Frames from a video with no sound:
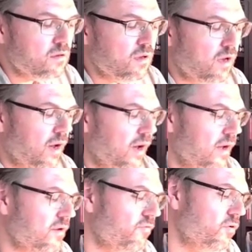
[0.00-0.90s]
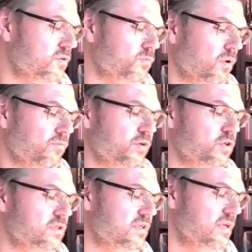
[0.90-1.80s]
Ah, the first one,
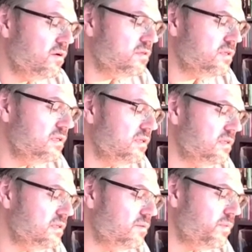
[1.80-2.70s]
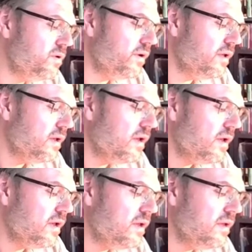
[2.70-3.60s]
which is nearly disappearing,
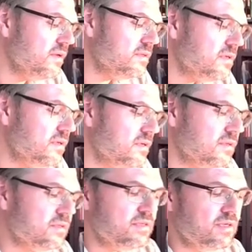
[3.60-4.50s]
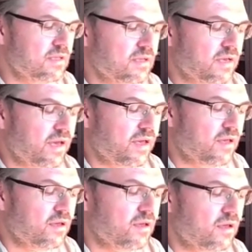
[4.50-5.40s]
is
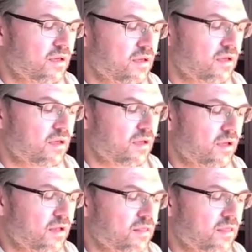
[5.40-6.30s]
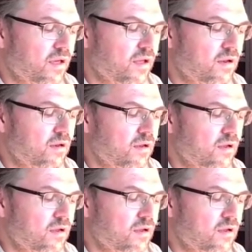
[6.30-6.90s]
CLK, And then